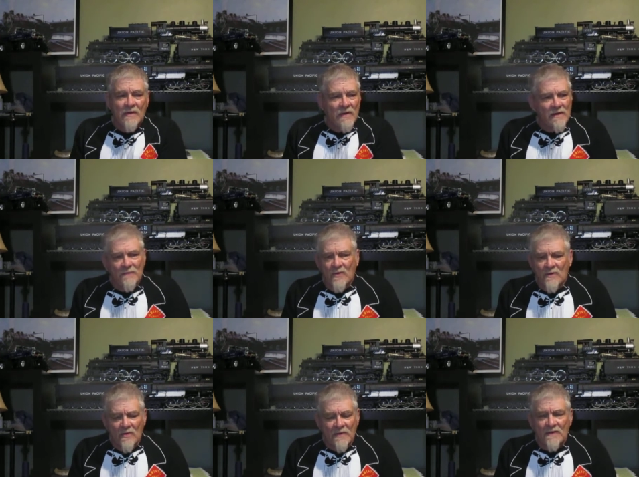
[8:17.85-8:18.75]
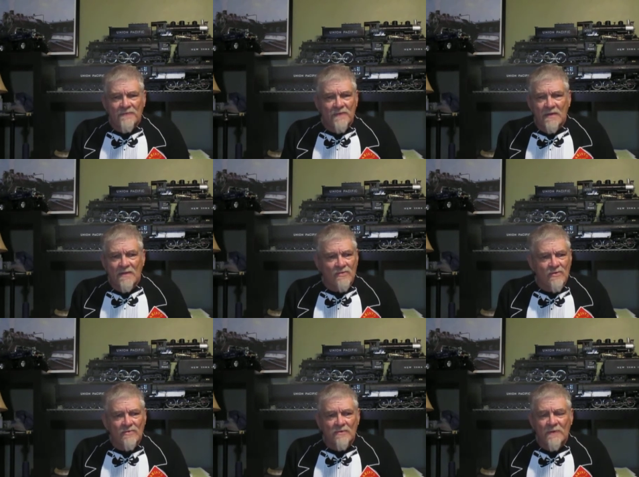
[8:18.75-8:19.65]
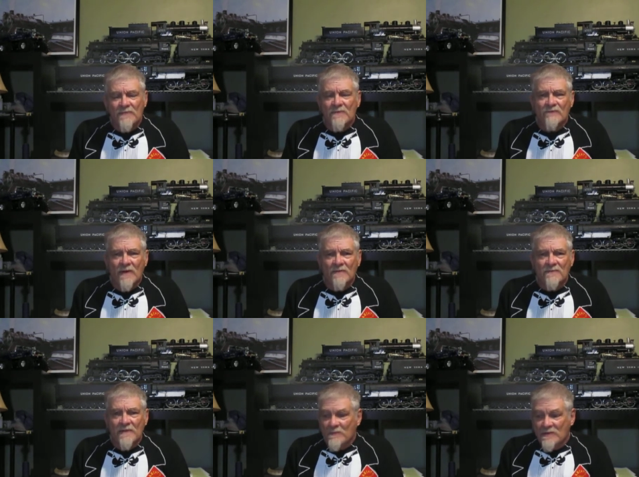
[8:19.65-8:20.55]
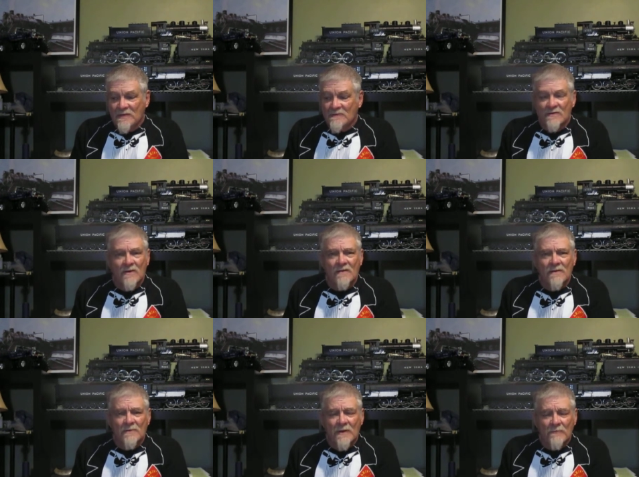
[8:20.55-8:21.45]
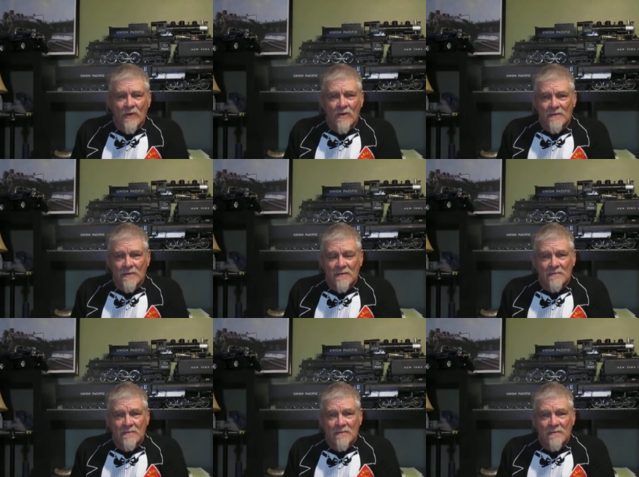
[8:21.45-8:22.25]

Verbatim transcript: And I'm going, okay, see, he learned about the Father's name, but he hasn't caught on about Paul yet.